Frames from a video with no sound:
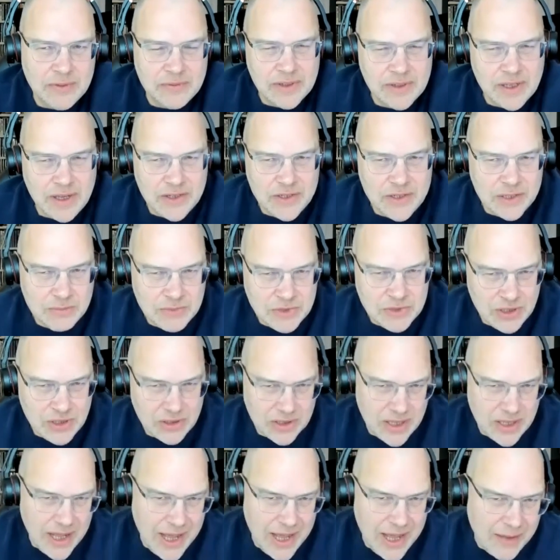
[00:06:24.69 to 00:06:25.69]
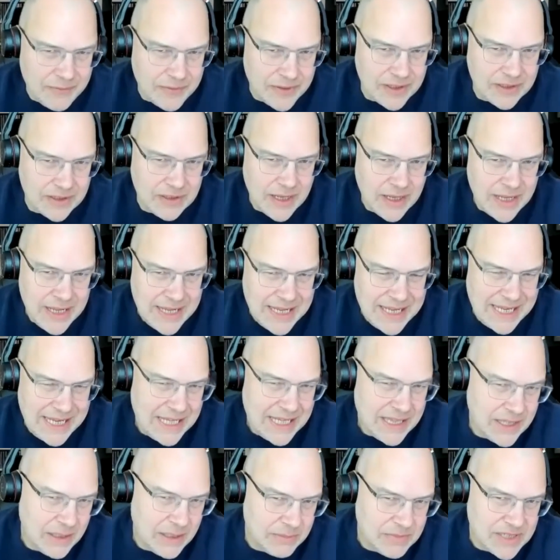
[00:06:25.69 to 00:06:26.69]
If customers aren't confident
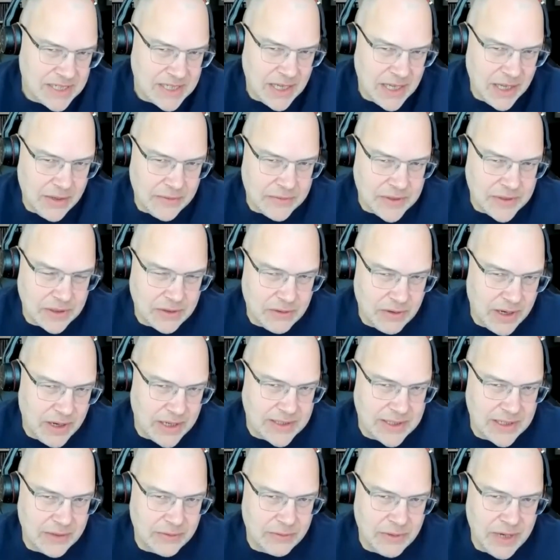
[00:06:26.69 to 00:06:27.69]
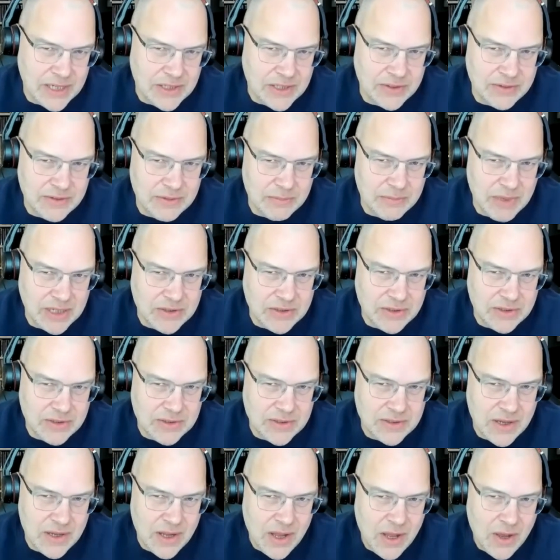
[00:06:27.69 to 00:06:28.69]
in themselves across that range of
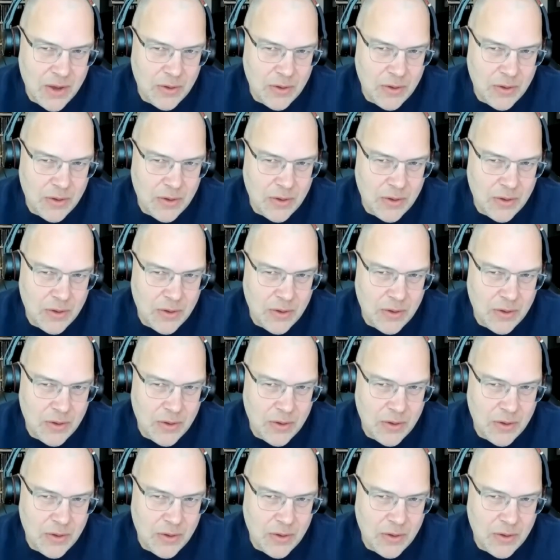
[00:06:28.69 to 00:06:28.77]
dimensions,